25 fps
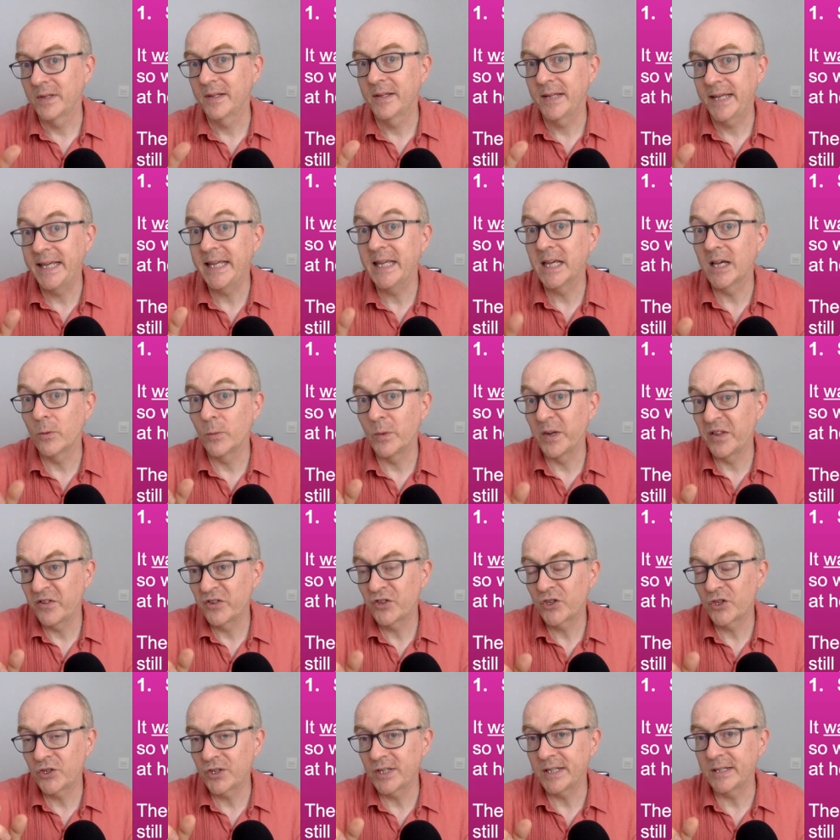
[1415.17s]
here with
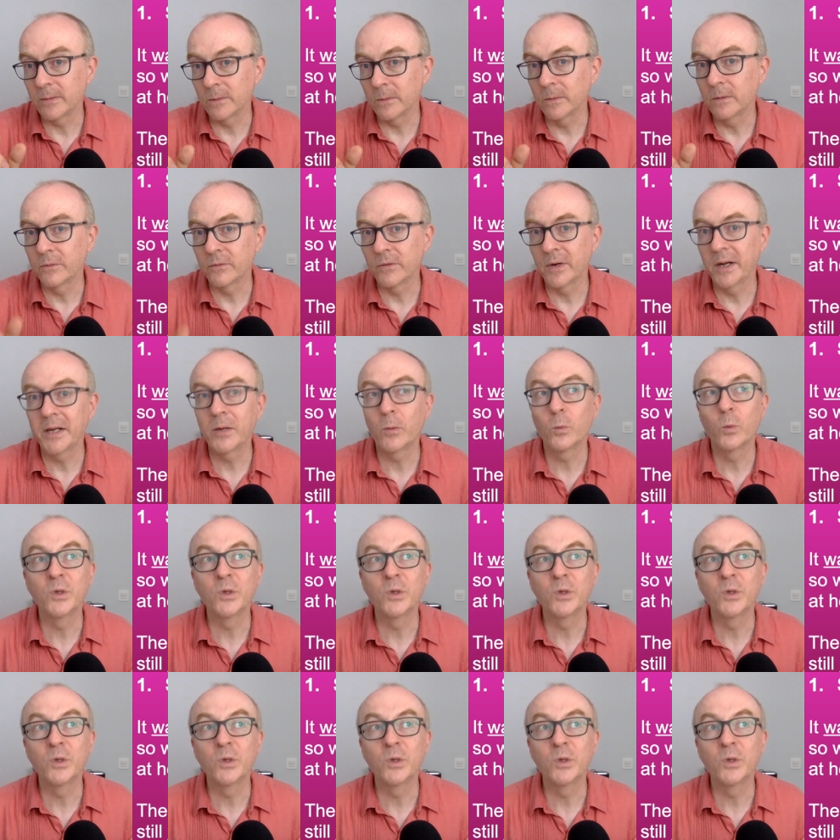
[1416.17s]
still, right?